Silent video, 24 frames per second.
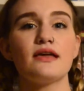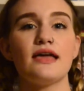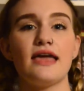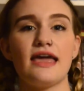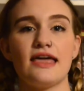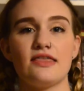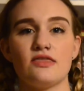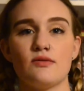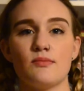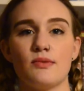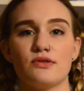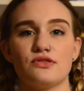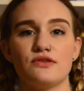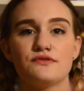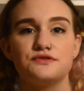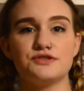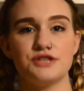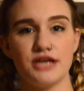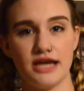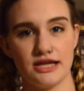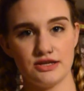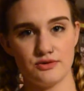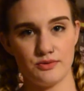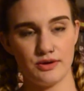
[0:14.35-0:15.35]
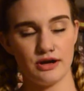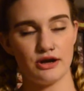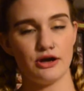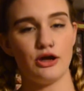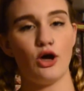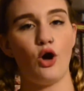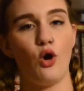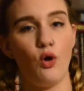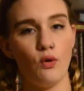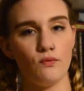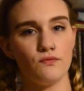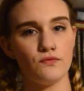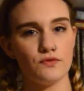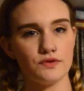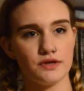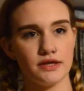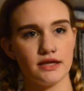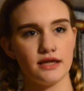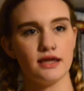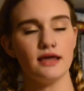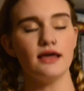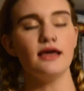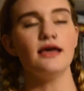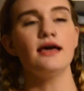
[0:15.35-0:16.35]
in the month of January,
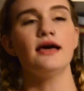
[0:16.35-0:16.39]
hopefully,